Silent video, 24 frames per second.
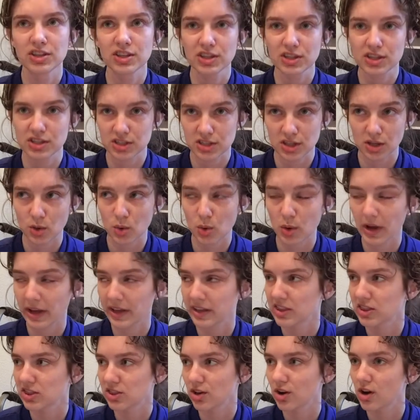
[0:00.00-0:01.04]
So I
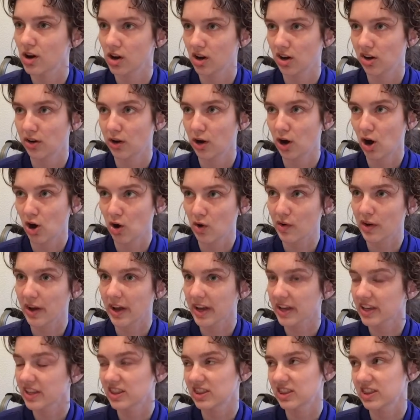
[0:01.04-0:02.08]
thought, okay,